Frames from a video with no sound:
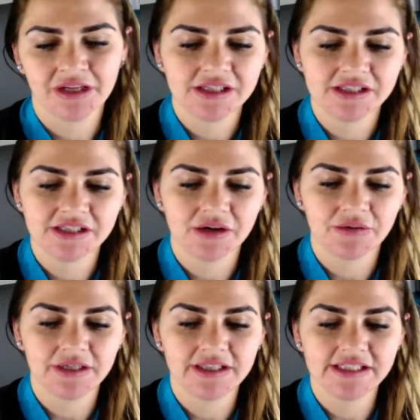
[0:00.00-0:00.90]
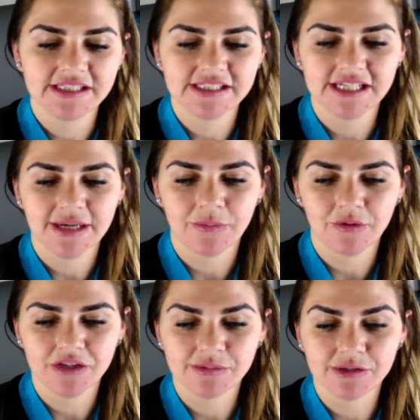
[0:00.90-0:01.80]
So in this example,
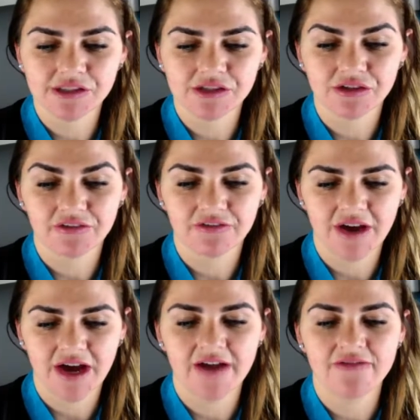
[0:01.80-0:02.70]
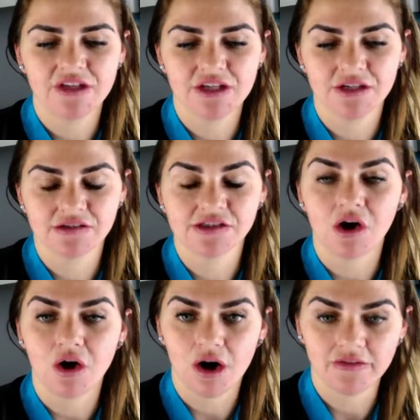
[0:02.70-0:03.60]
this person took 5 years
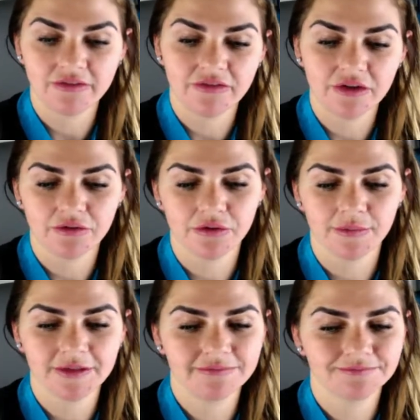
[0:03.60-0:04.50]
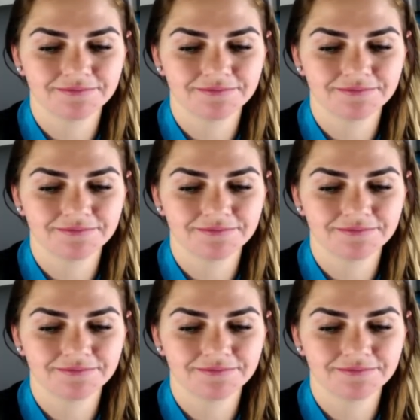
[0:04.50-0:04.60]
off of their grooming.